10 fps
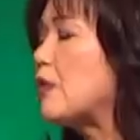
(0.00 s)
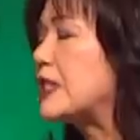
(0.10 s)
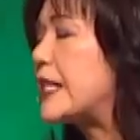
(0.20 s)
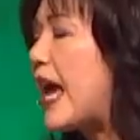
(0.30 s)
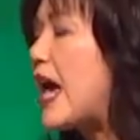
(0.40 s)
that
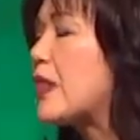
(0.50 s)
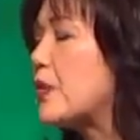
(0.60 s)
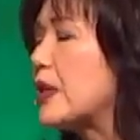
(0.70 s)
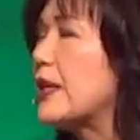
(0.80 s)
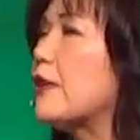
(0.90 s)
was
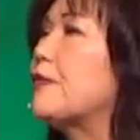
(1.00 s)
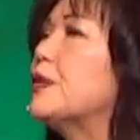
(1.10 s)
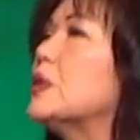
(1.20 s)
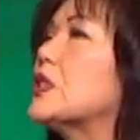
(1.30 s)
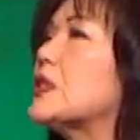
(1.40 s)
gathering their
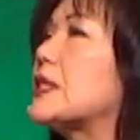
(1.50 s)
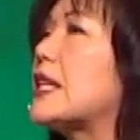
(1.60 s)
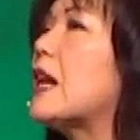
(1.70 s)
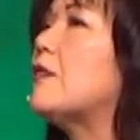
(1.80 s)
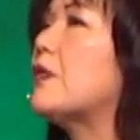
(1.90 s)
foods to
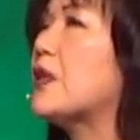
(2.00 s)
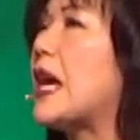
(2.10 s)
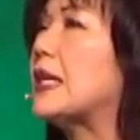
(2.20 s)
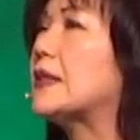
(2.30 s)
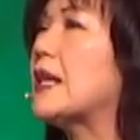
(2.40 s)
sell for
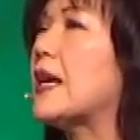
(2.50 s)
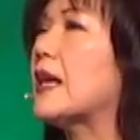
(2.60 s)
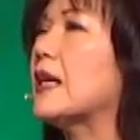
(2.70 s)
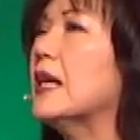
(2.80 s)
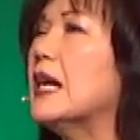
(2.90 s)
that
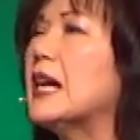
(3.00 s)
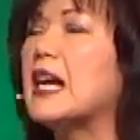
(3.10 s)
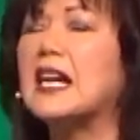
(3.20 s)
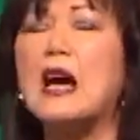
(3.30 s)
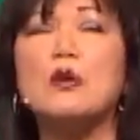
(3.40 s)
day.
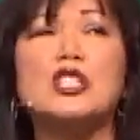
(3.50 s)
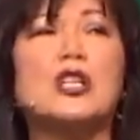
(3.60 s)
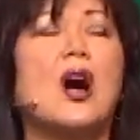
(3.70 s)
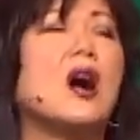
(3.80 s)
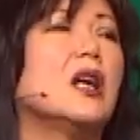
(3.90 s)
And I
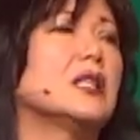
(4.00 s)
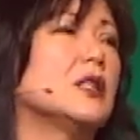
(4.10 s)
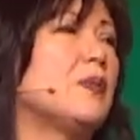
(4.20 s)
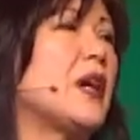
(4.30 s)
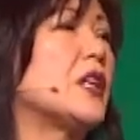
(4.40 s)
was
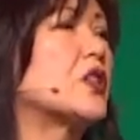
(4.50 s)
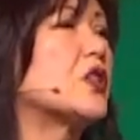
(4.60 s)
caught by